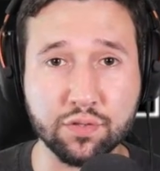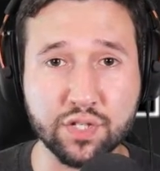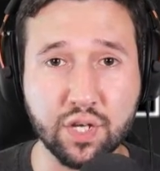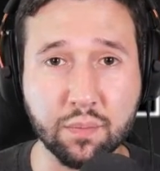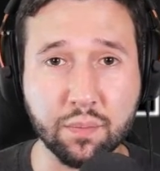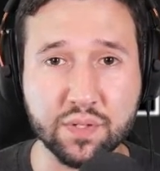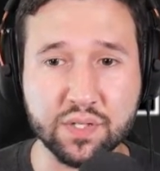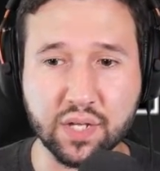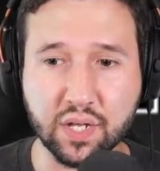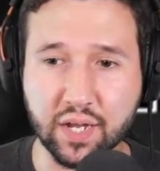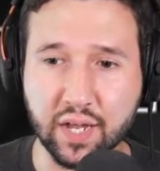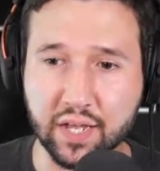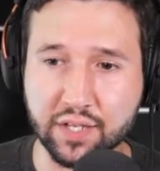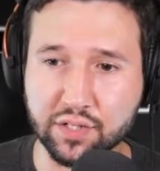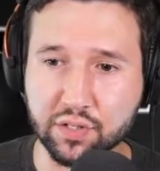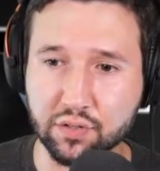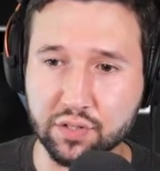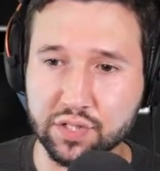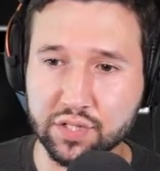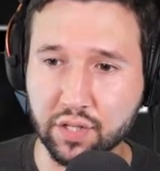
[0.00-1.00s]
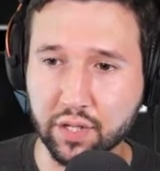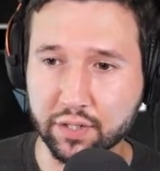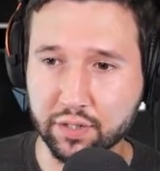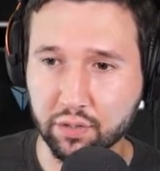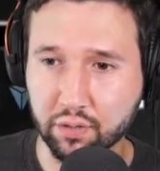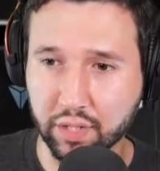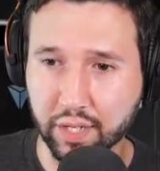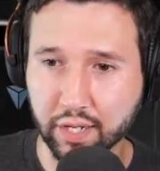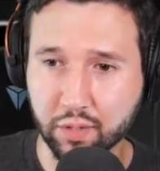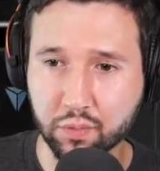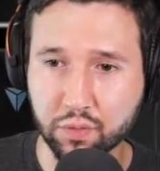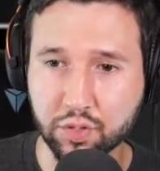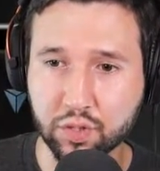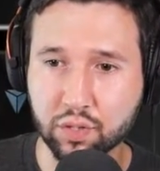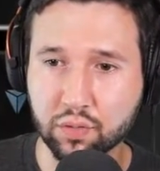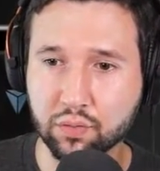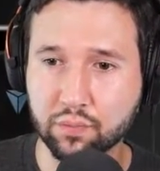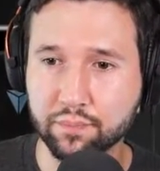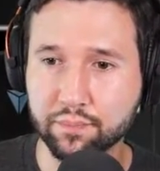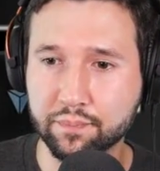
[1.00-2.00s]
up, it's going to ask you to select your language.
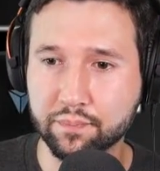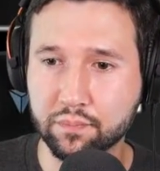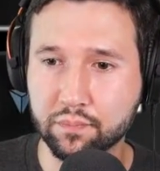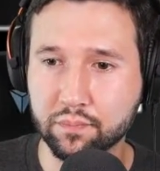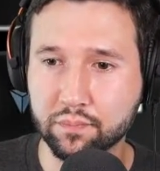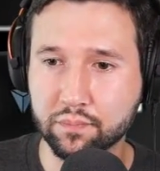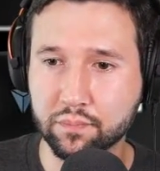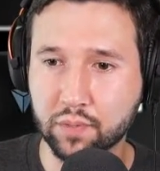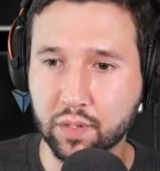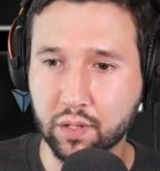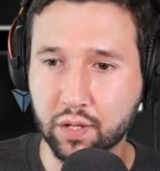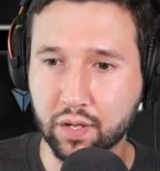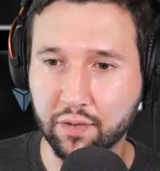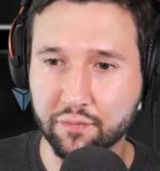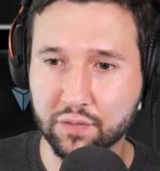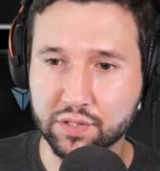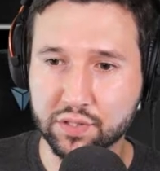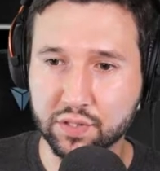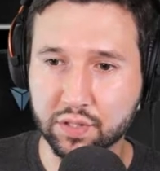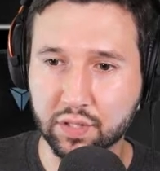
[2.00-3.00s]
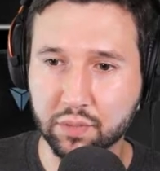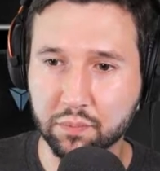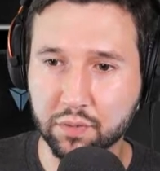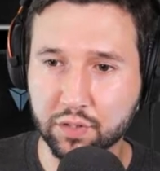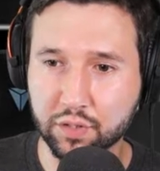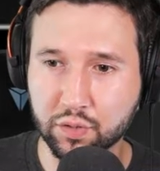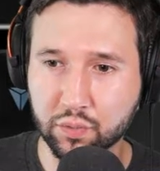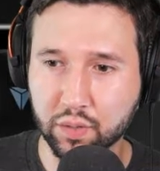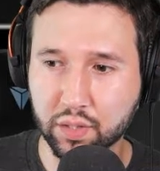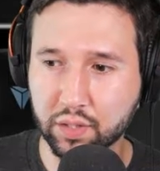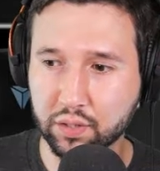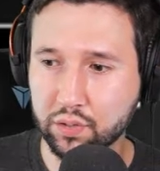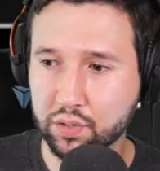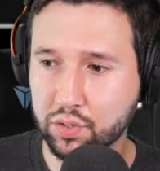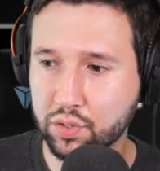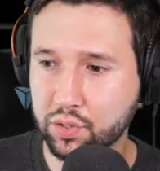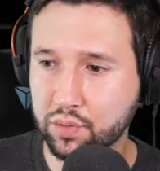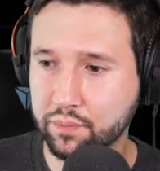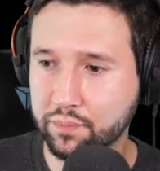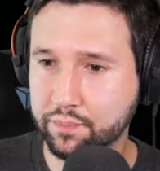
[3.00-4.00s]
Obviously, I'm going to do English.